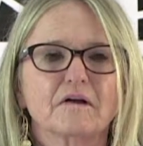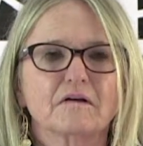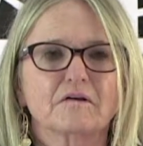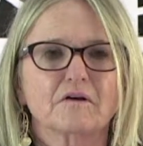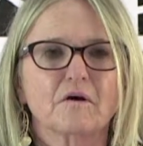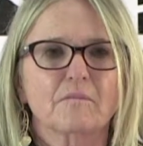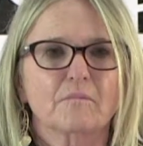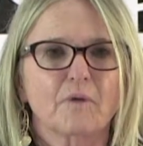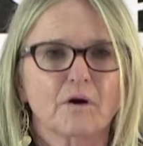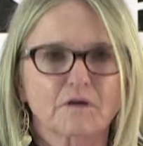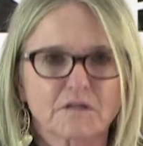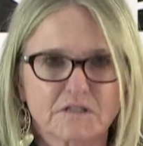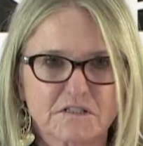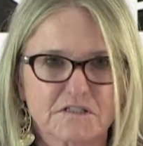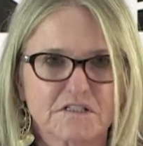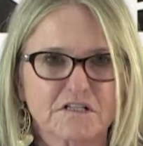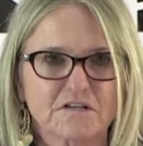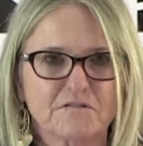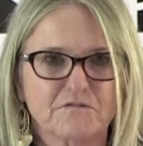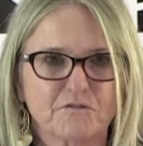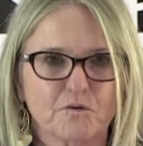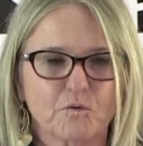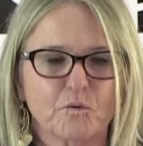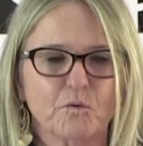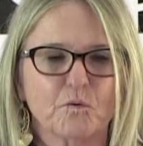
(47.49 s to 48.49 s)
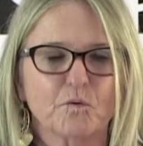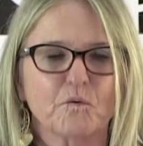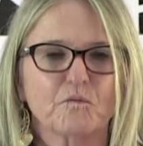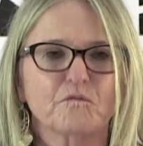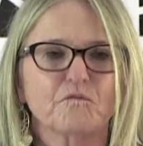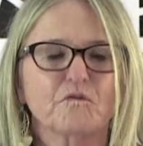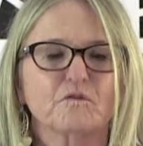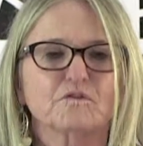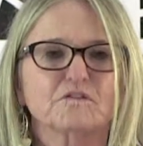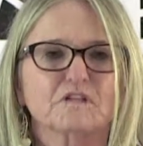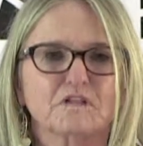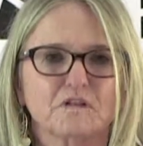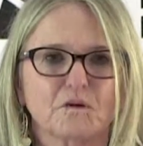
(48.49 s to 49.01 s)
commodity for
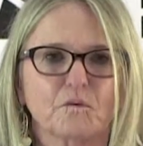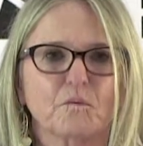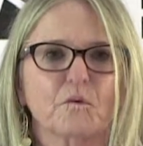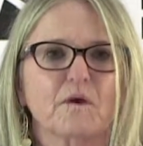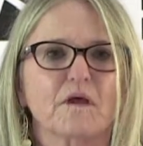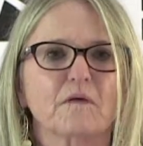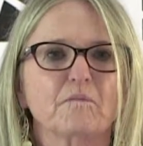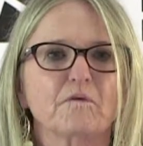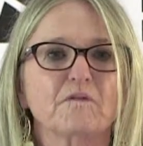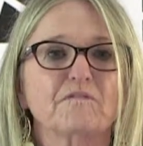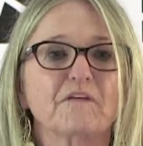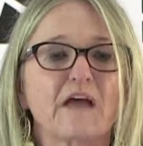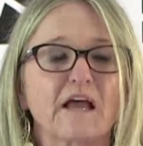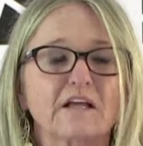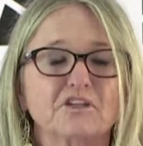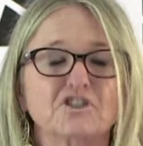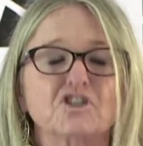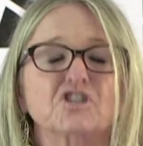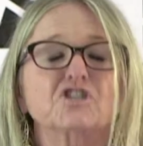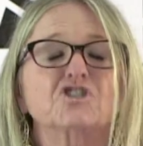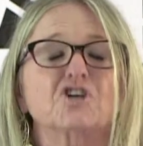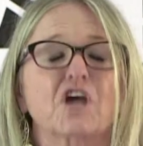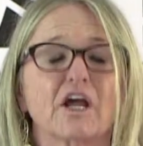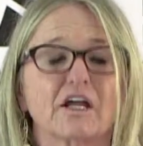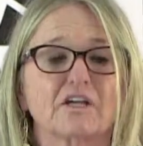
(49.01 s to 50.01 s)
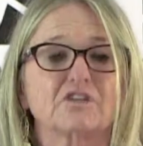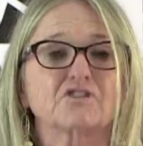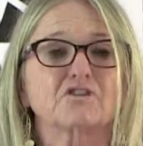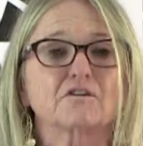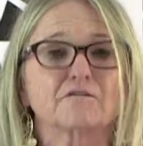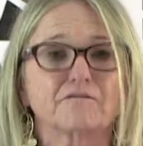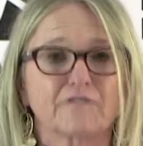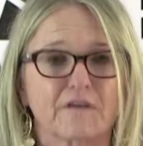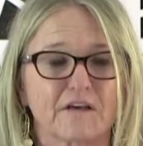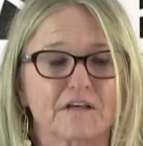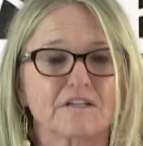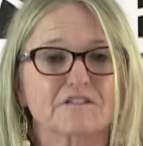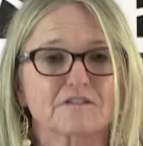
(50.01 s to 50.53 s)
dinnerware. We've actually changed the
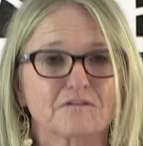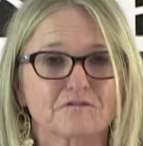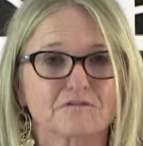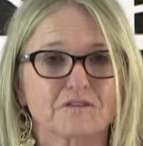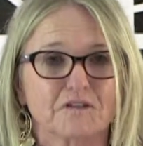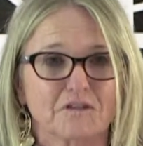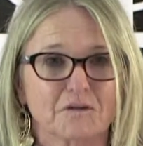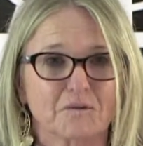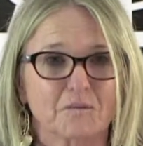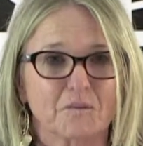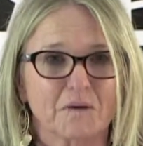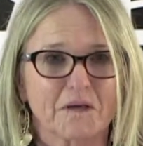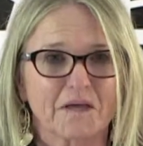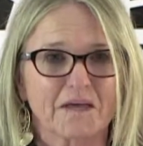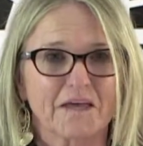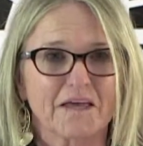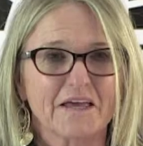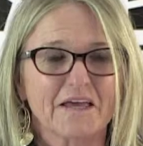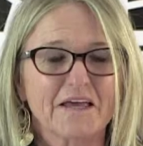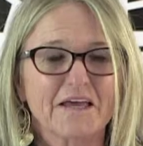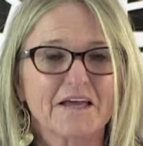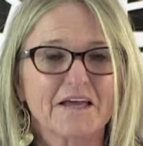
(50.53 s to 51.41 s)
face of dinnerware.